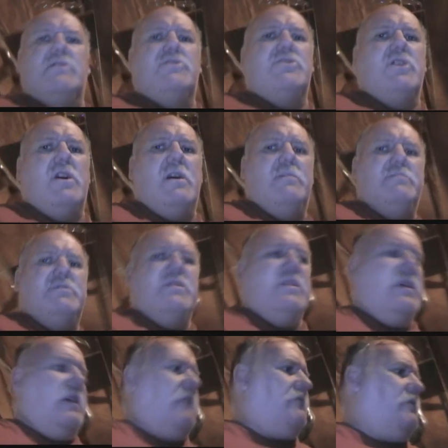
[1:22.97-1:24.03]
jobs
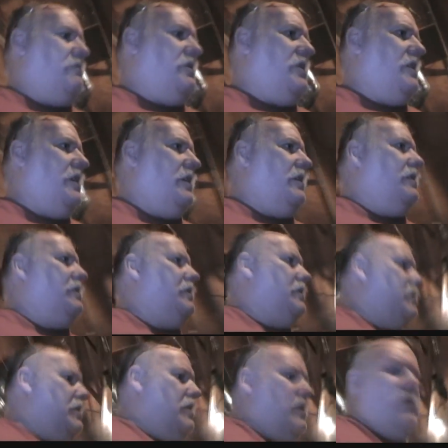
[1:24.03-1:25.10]
that have to be
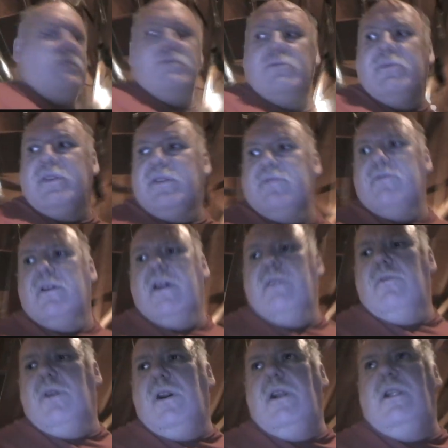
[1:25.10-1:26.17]
done so we can
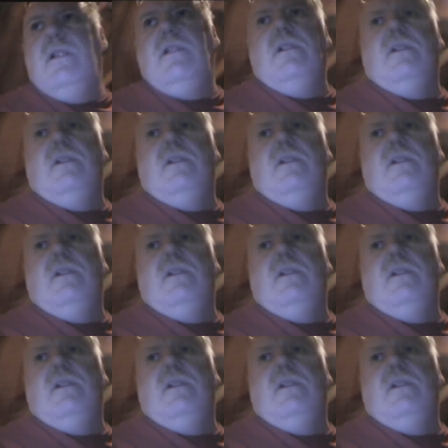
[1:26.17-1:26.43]
drywall.